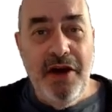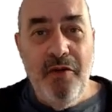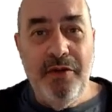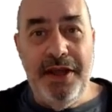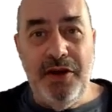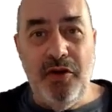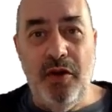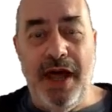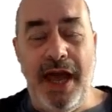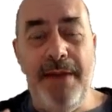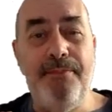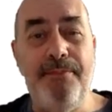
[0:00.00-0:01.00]
what they call
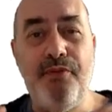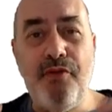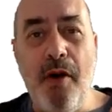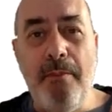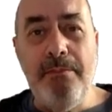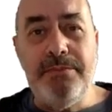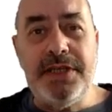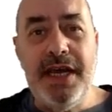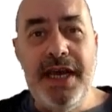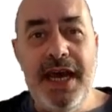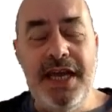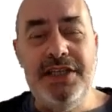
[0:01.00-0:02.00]
a prompt
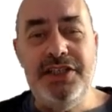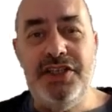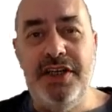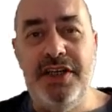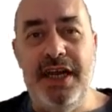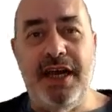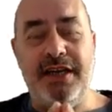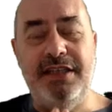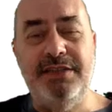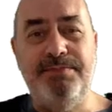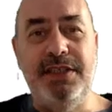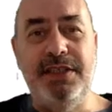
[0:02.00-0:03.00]
engineer.
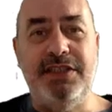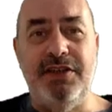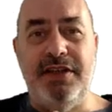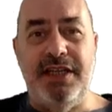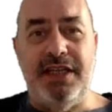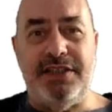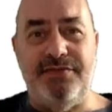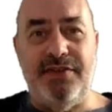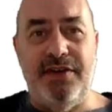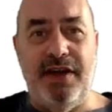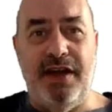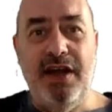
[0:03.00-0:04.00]
He's been doing this
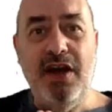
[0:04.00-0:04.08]
for